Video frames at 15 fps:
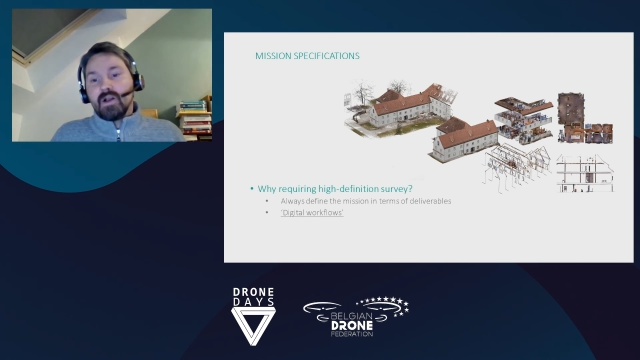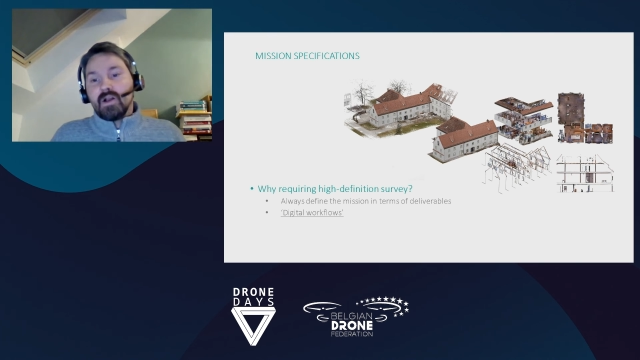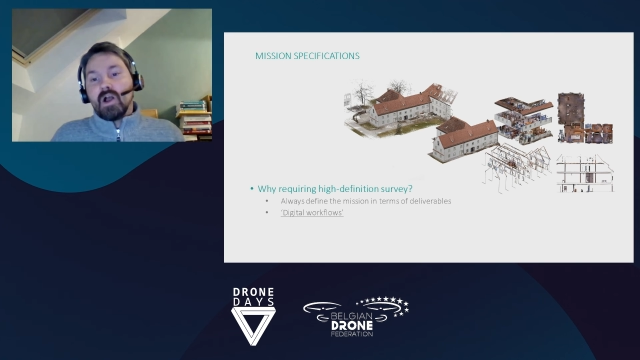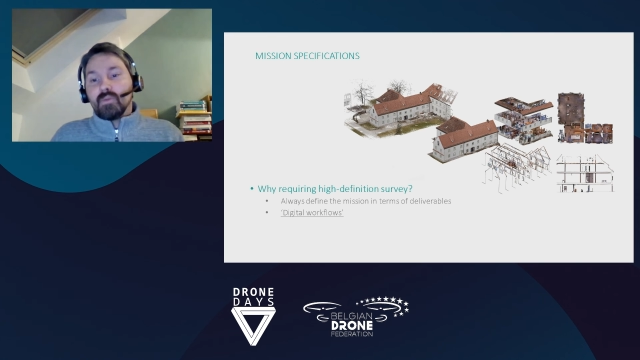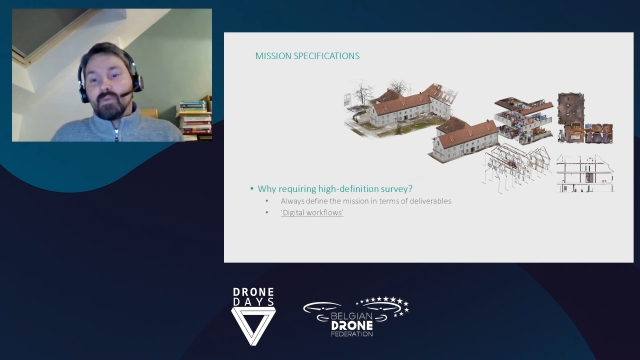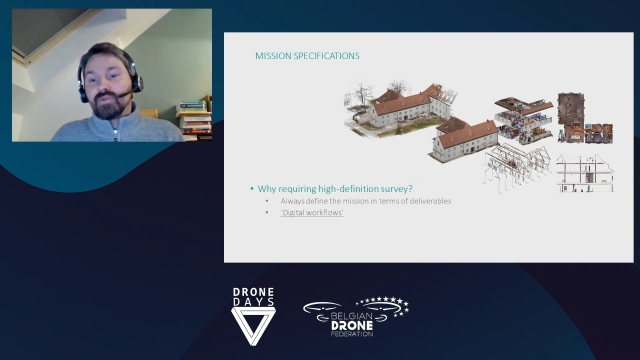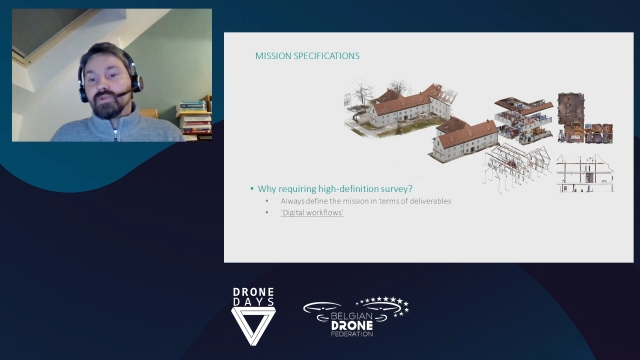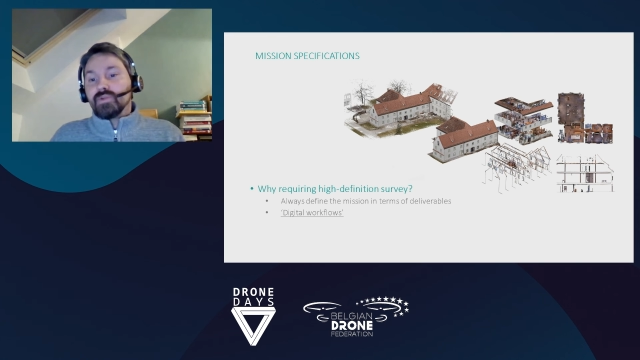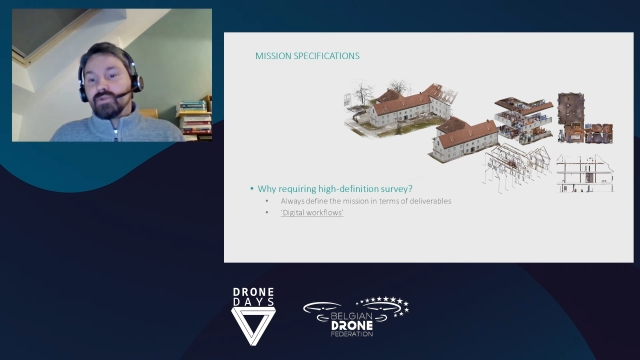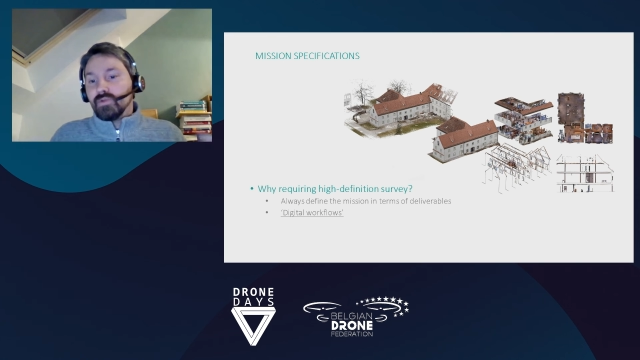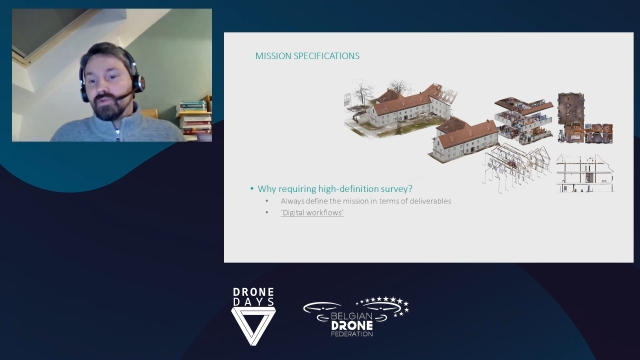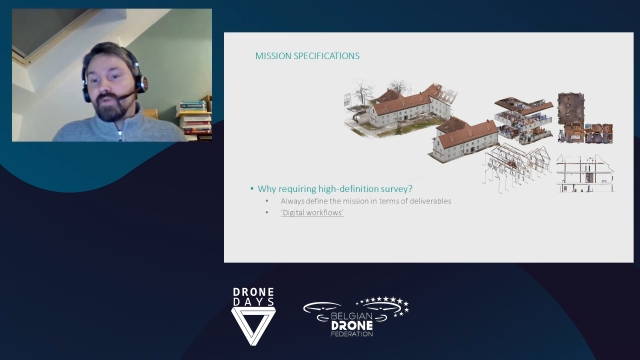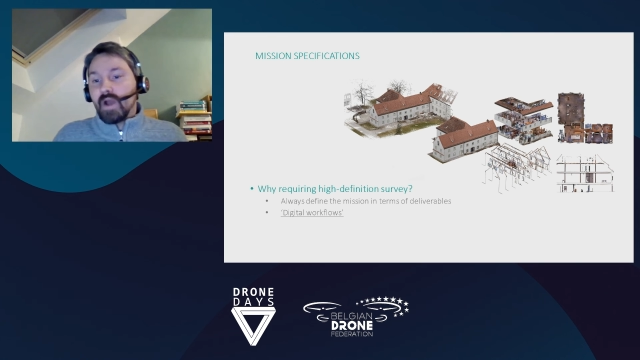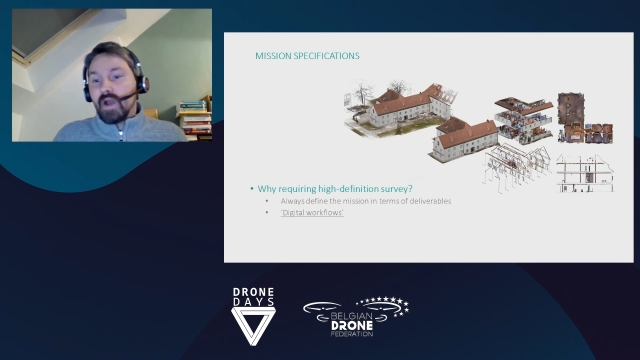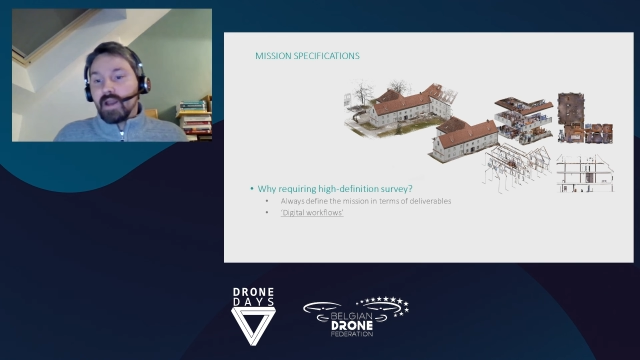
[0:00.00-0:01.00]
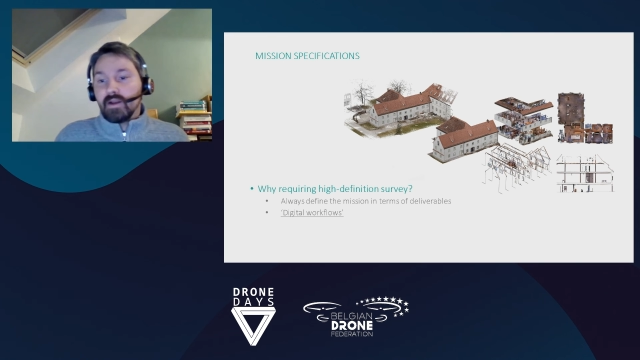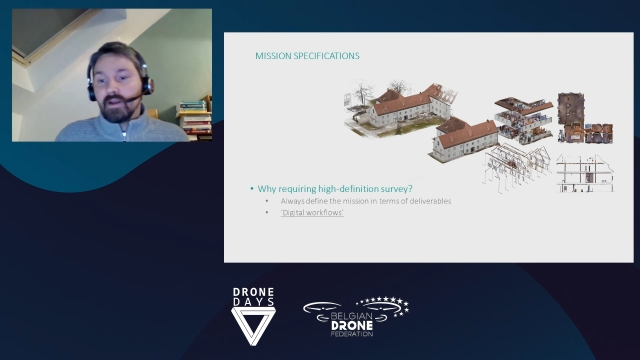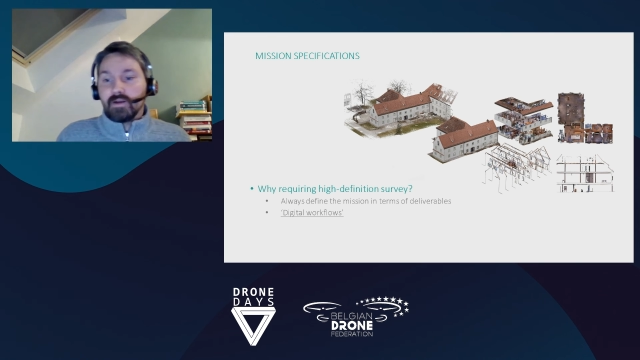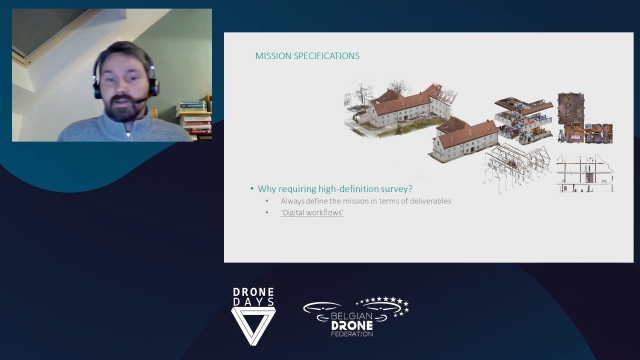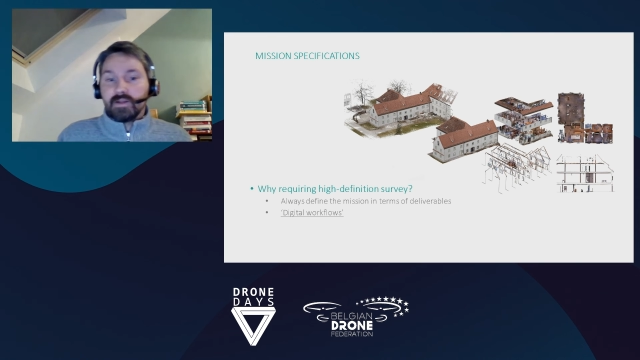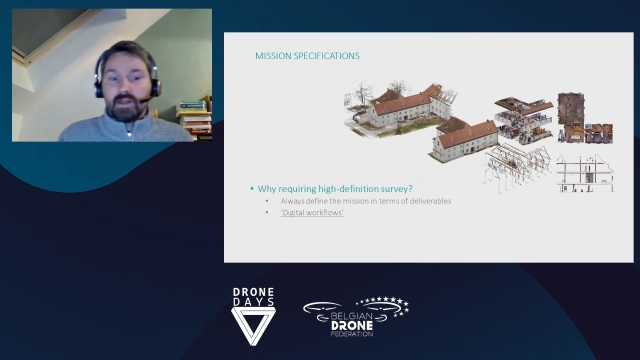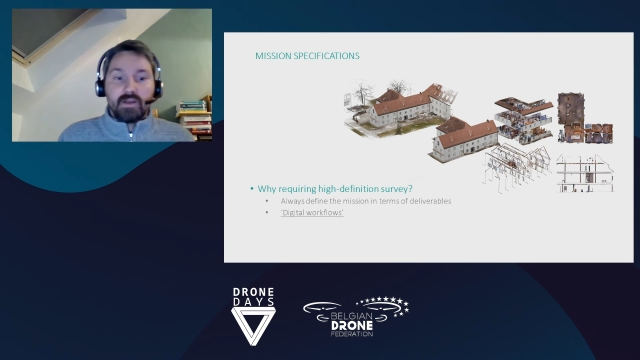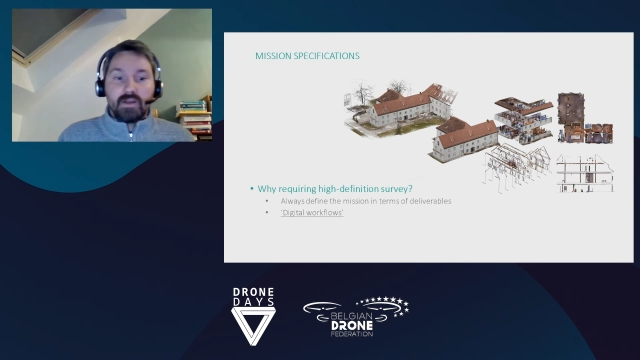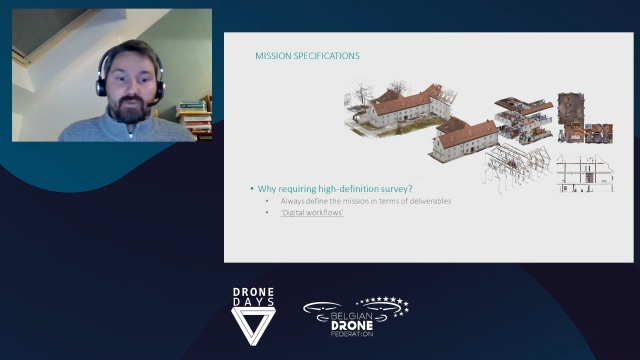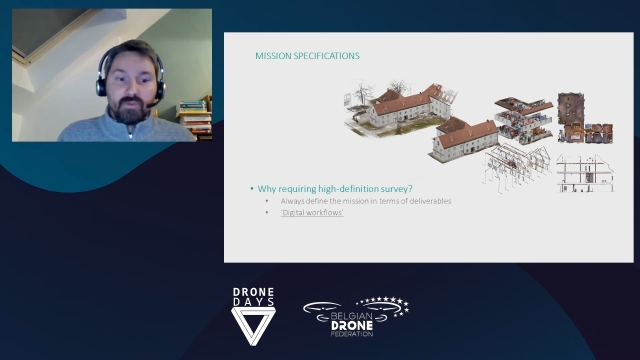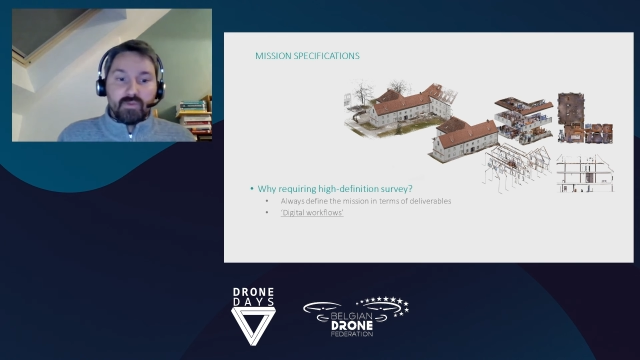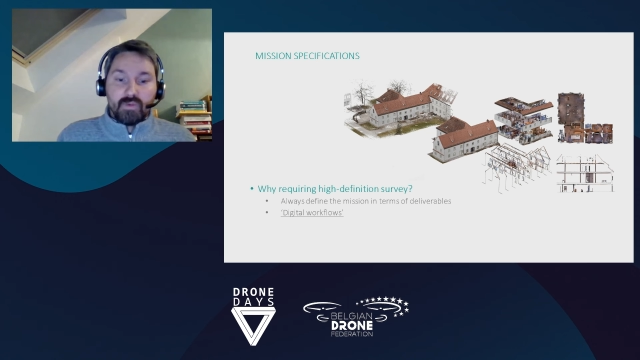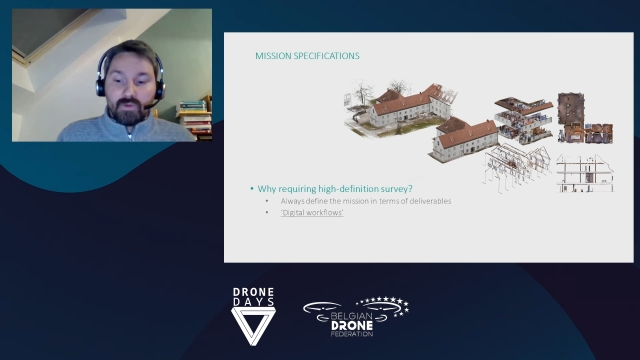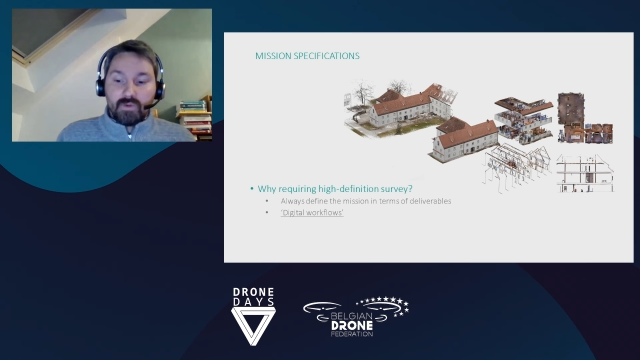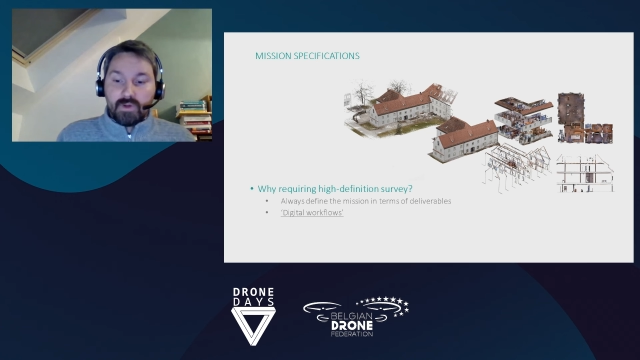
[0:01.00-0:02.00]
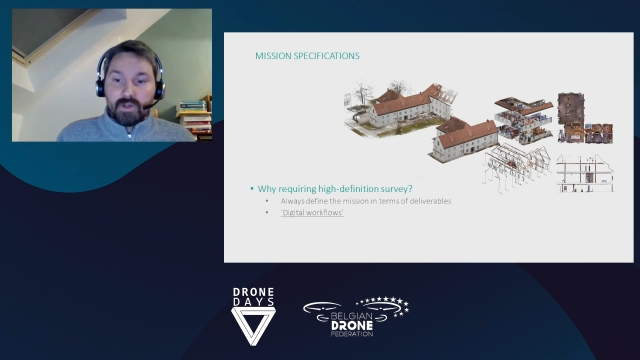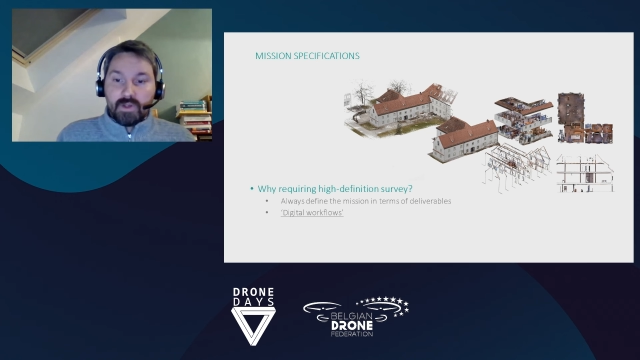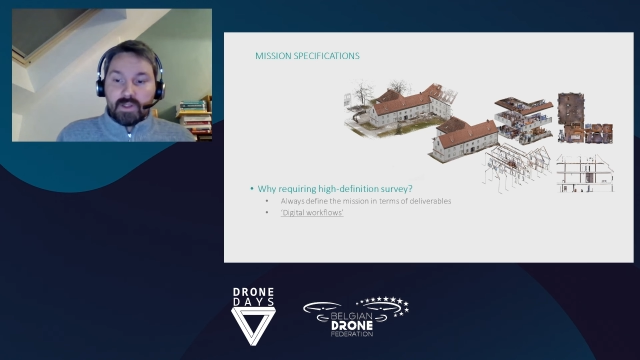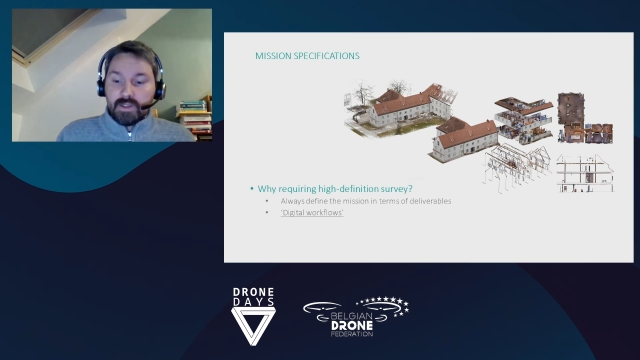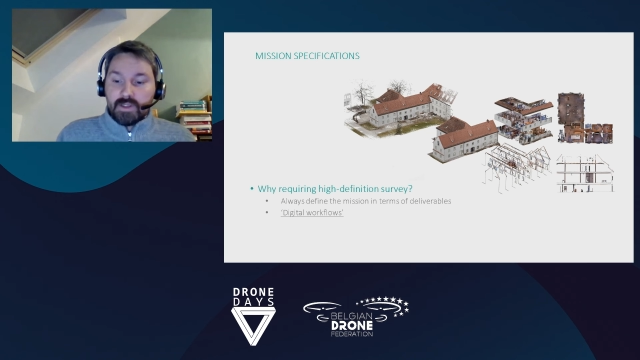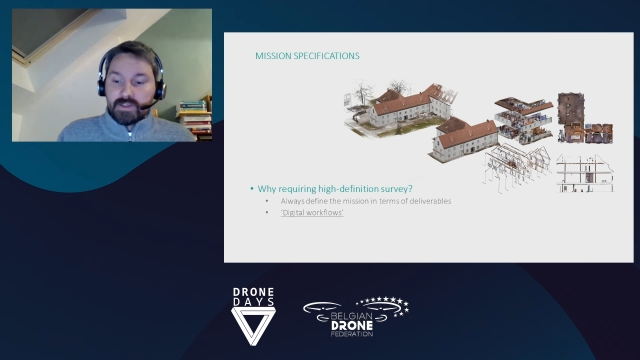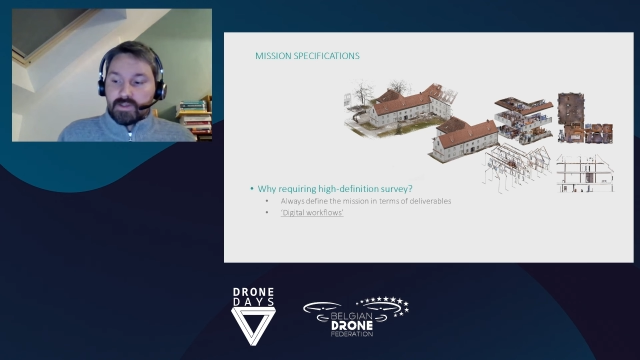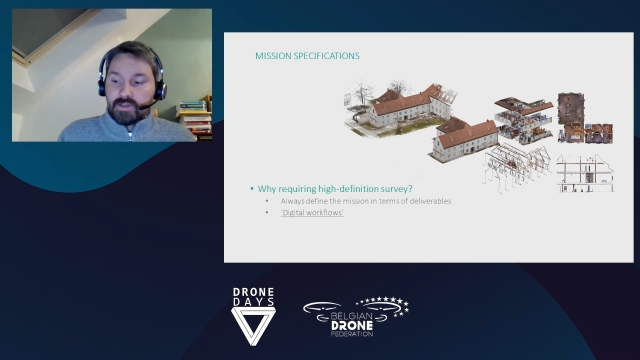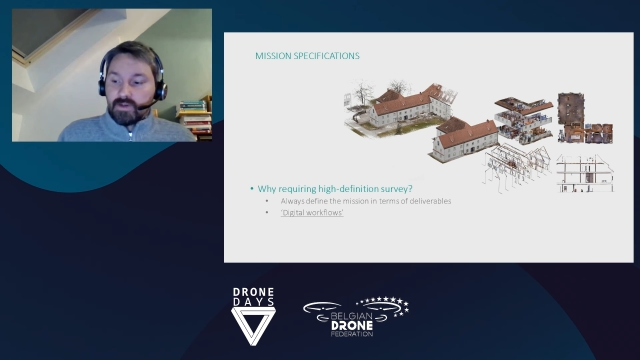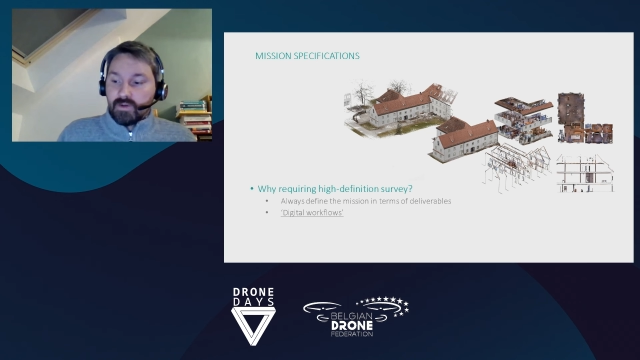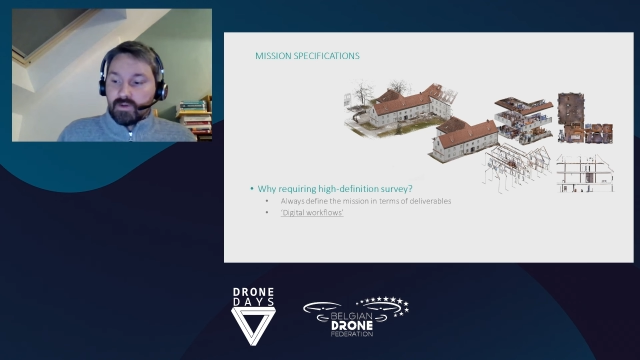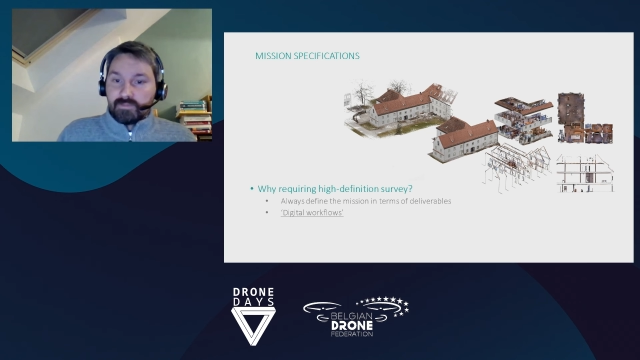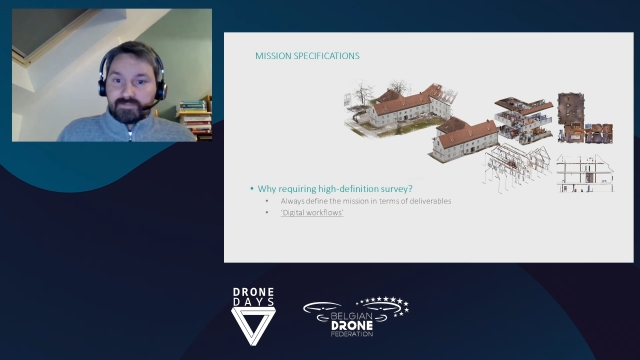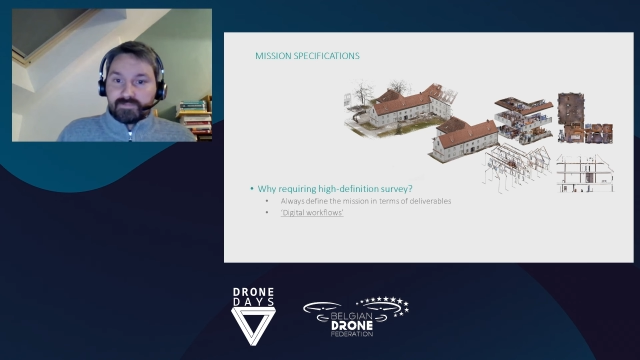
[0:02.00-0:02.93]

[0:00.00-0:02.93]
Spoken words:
up to the final deliverable. So